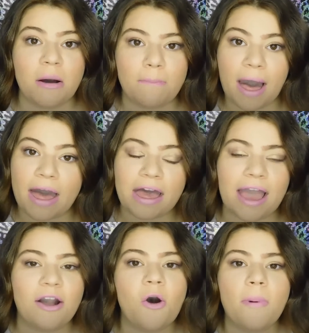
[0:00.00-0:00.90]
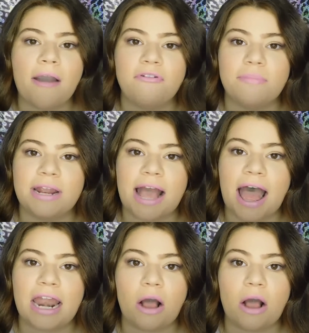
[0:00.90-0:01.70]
But I hope everybody had